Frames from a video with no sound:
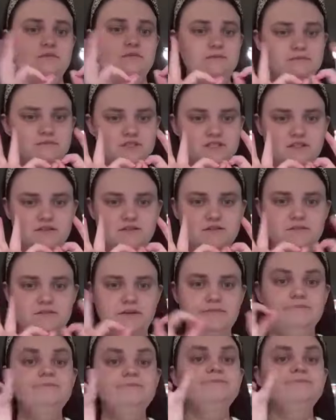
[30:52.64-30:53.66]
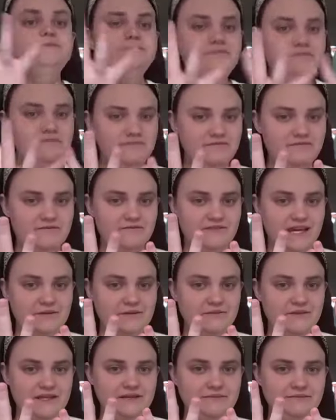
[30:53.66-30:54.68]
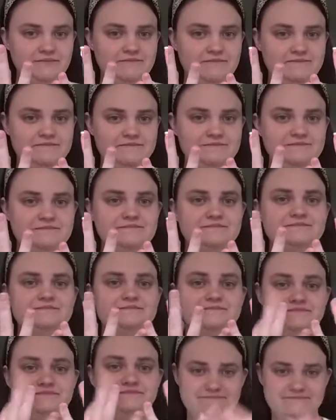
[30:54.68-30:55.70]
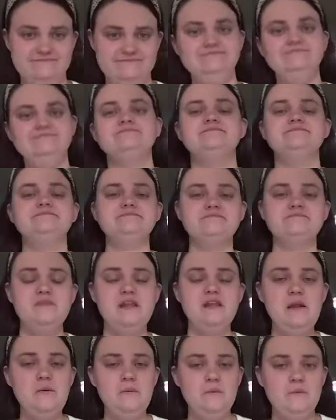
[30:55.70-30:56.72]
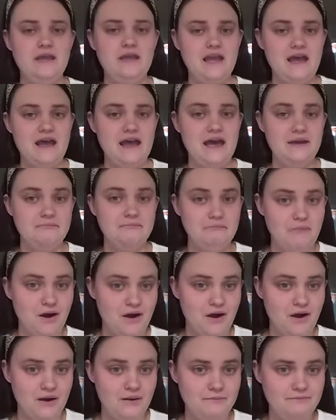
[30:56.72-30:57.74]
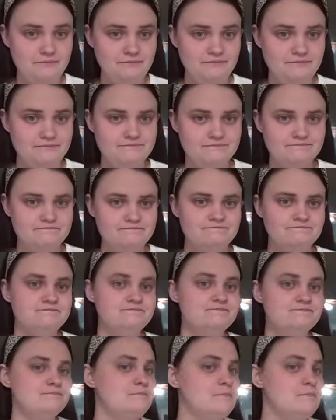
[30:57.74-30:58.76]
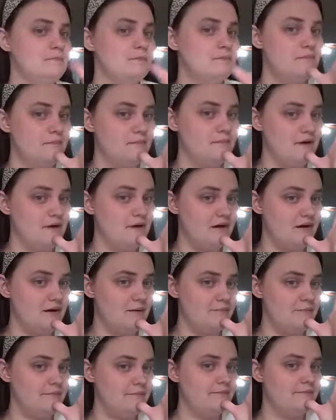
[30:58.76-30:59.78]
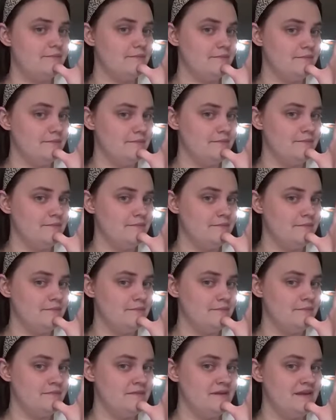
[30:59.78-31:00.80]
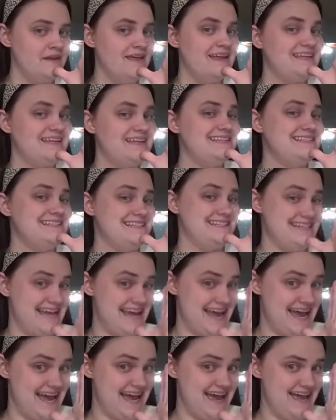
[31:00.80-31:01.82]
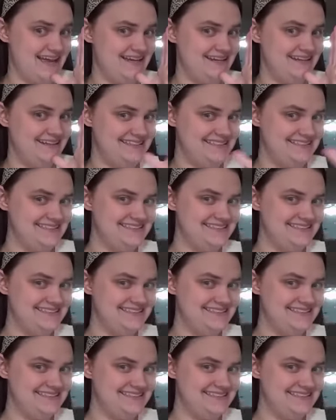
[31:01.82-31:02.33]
Ooh, excuse me. Family. Mm -hmm. We had mom. Mom. Mm -hmm dad,